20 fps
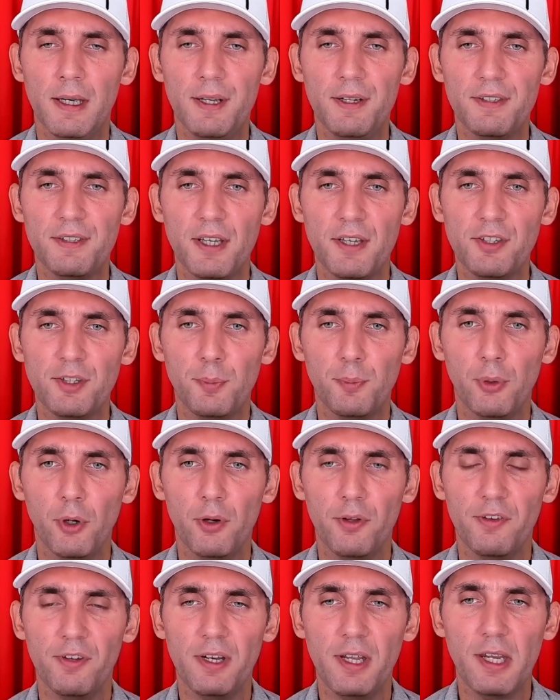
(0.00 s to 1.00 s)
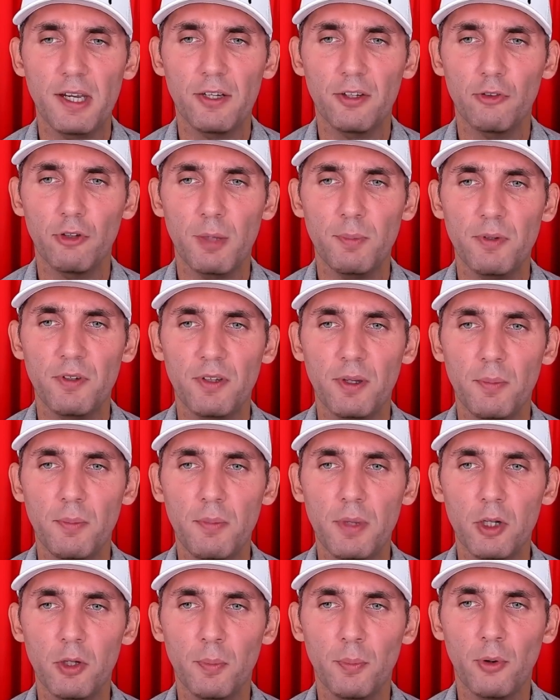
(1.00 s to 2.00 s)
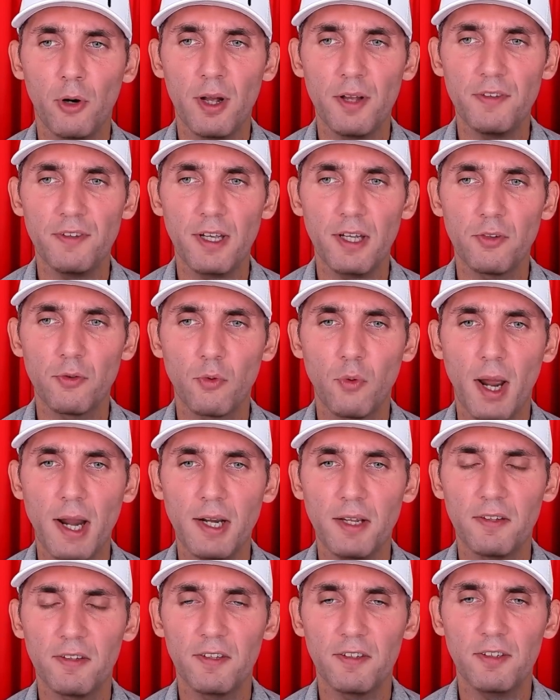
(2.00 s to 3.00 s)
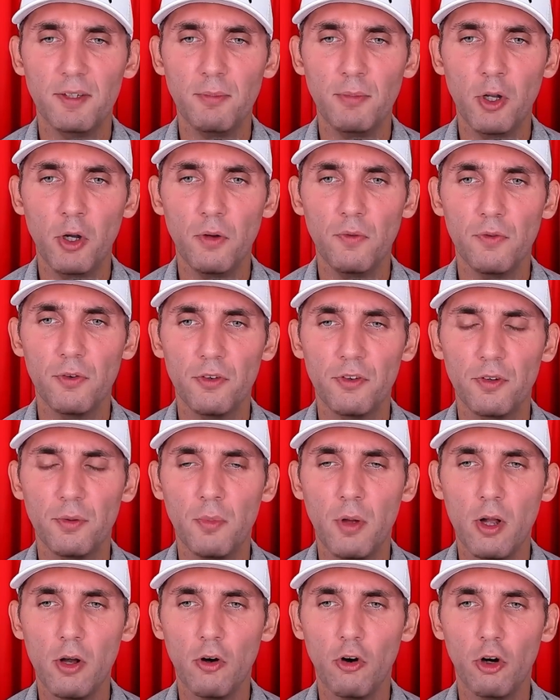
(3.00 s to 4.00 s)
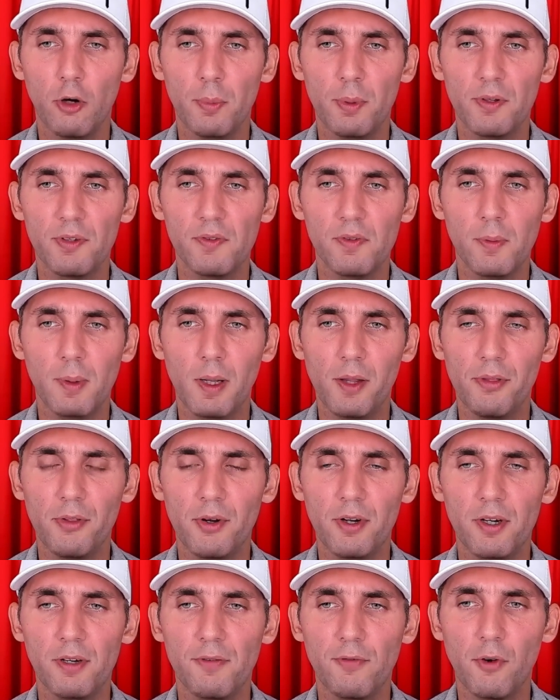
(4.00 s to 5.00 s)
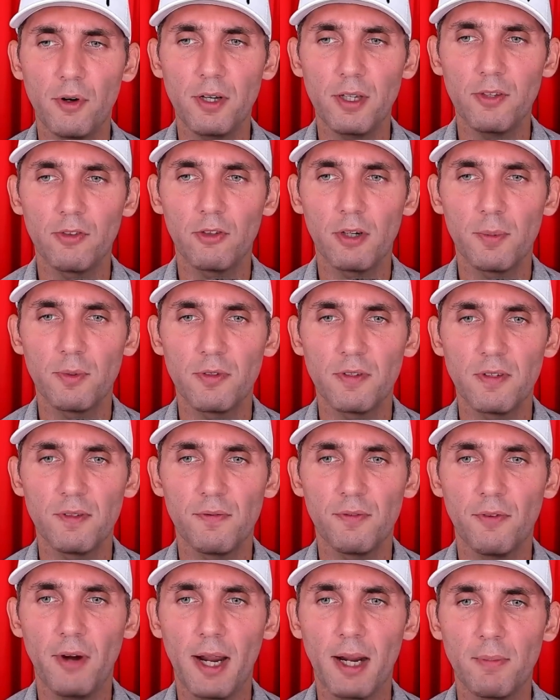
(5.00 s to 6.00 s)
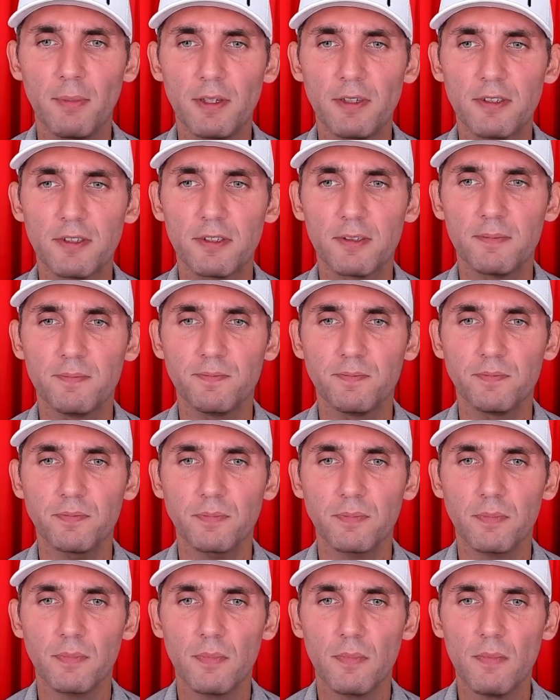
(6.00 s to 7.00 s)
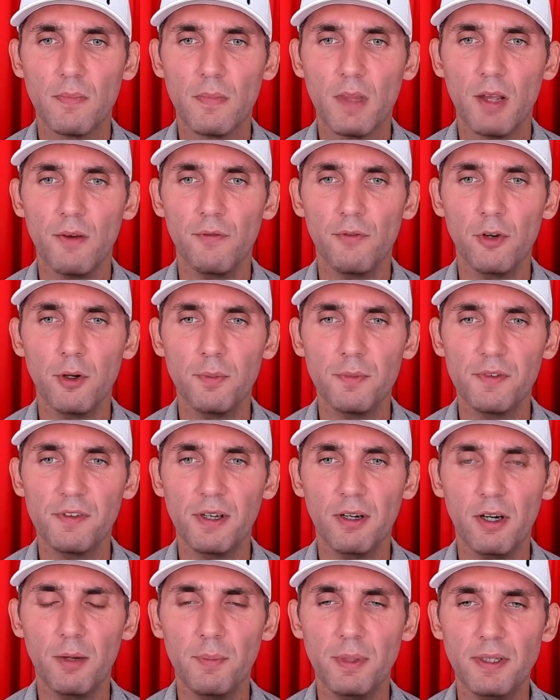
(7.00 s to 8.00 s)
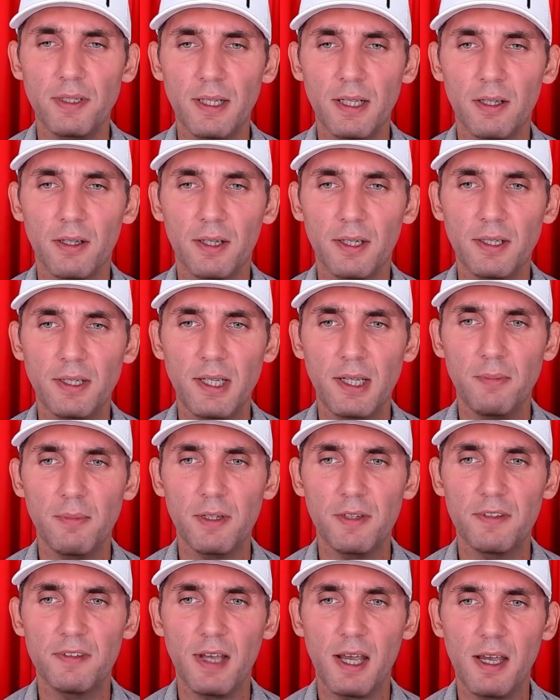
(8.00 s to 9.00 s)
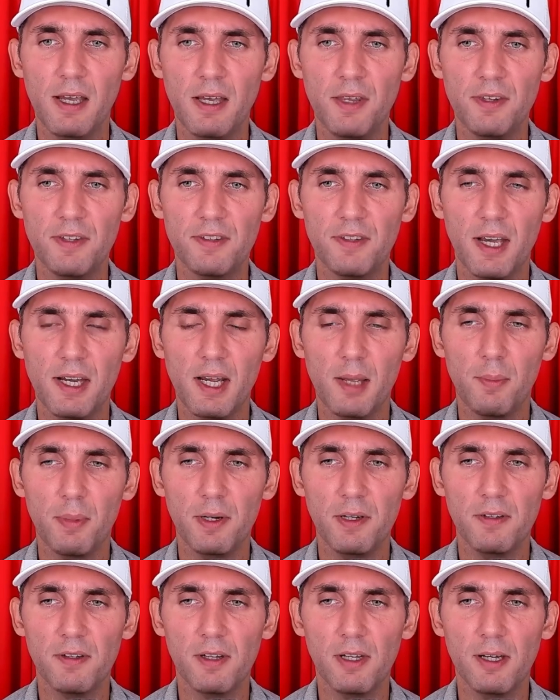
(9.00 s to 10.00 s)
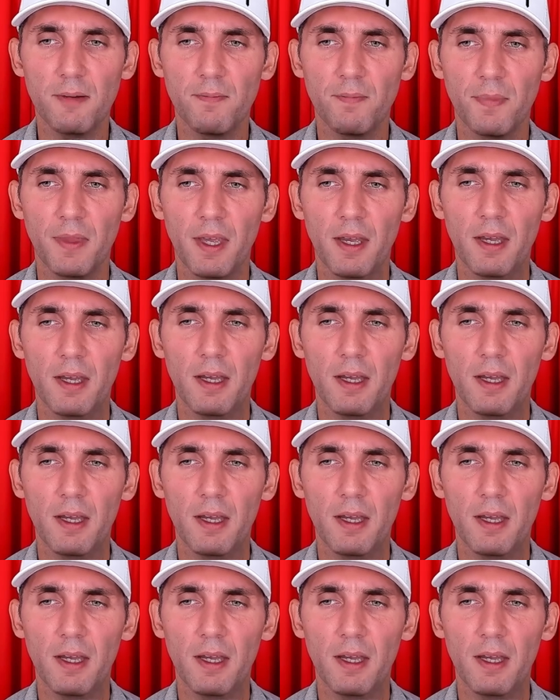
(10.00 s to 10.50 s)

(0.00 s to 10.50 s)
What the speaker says: And it says the Proto-Sinaitic script is a Middle Bronze Age writing system known for small corpus of about 30 to 40 inscriptions and fragments from Serabit el-Qadim and the Sinai Peninsula,